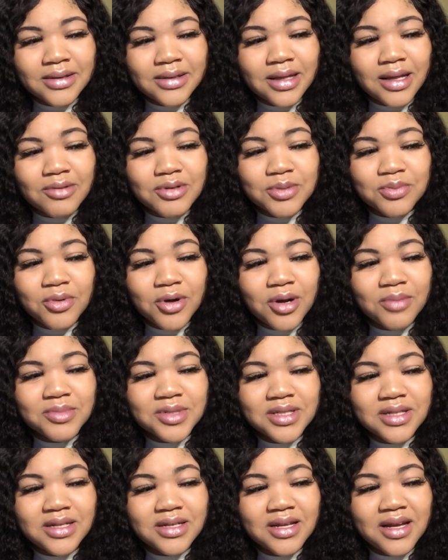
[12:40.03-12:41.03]
was
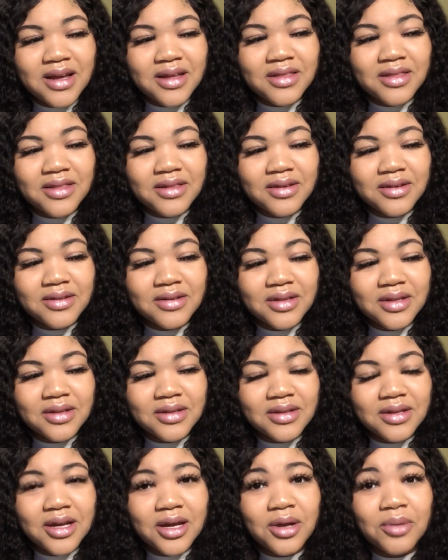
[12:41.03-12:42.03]
promised the death.
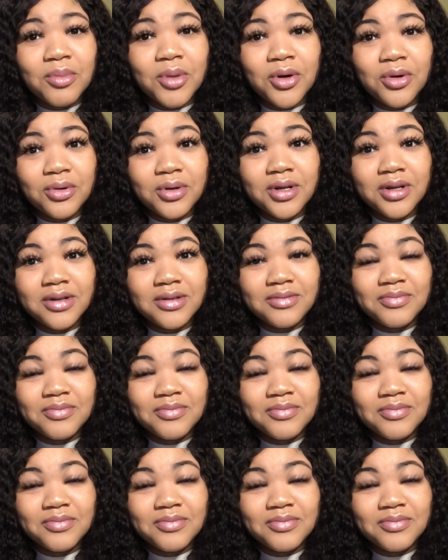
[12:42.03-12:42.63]
I am owed.